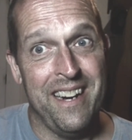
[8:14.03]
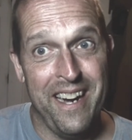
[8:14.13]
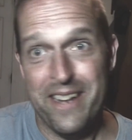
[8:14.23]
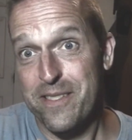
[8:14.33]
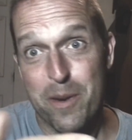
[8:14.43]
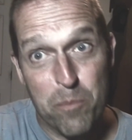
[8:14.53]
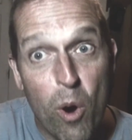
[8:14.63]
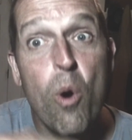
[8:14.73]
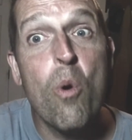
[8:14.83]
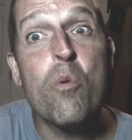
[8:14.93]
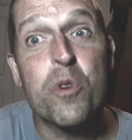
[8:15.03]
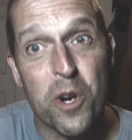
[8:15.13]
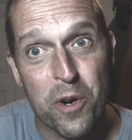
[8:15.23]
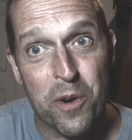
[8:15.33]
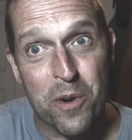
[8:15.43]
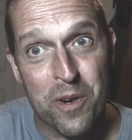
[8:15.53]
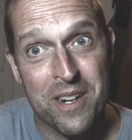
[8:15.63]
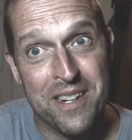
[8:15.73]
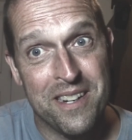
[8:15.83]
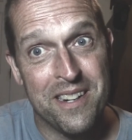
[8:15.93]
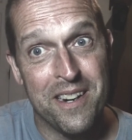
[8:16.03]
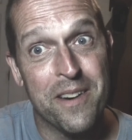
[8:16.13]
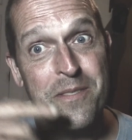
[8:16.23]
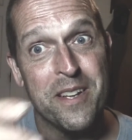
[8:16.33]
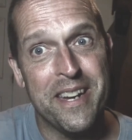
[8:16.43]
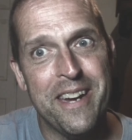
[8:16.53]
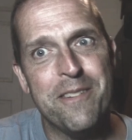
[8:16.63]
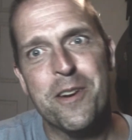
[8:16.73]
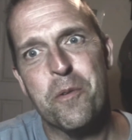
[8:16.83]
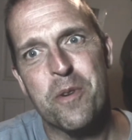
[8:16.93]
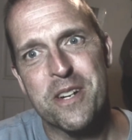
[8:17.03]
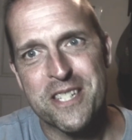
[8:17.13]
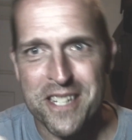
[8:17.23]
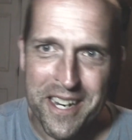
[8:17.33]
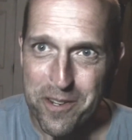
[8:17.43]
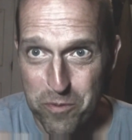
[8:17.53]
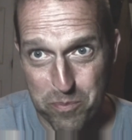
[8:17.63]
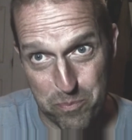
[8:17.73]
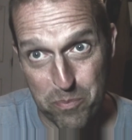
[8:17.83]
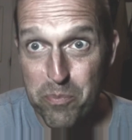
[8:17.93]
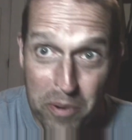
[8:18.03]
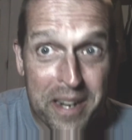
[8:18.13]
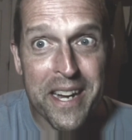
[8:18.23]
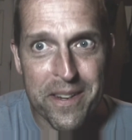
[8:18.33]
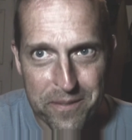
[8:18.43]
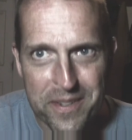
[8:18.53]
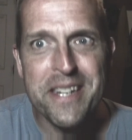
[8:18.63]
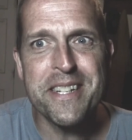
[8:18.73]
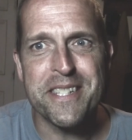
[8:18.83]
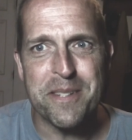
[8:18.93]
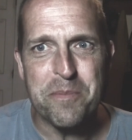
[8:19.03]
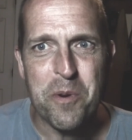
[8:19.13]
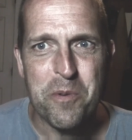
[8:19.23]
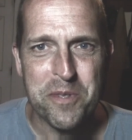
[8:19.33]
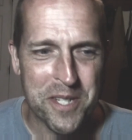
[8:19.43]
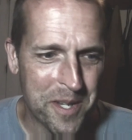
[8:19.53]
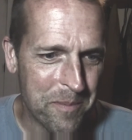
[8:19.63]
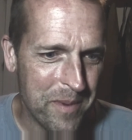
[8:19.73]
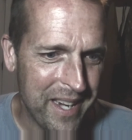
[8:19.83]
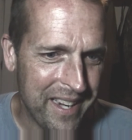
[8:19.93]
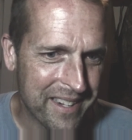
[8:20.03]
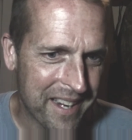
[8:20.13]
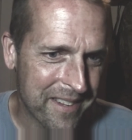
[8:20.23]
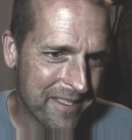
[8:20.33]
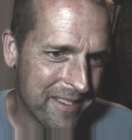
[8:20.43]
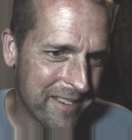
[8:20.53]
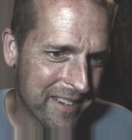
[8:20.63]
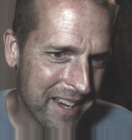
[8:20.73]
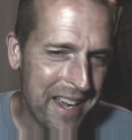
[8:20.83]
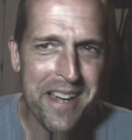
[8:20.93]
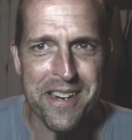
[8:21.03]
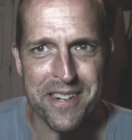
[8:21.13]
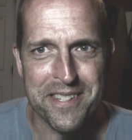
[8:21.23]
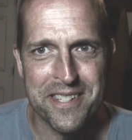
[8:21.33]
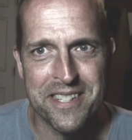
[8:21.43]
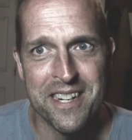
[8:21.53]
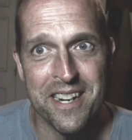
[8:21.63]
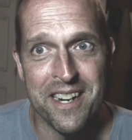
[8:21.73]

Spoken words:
the motor of the unit was like pretty visible to me, and I thought, gosh,